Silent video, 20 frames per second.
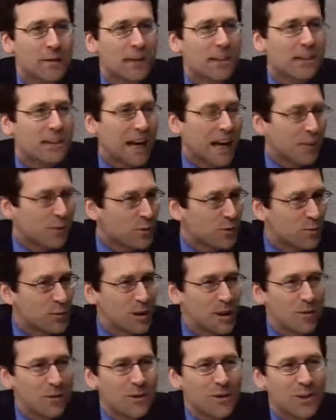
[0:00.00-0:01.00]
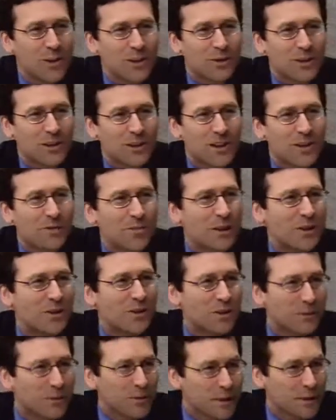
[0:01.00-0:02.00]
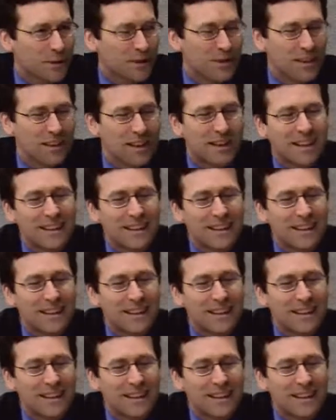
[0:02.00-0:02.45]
my dad was putting up yard signs, my siblings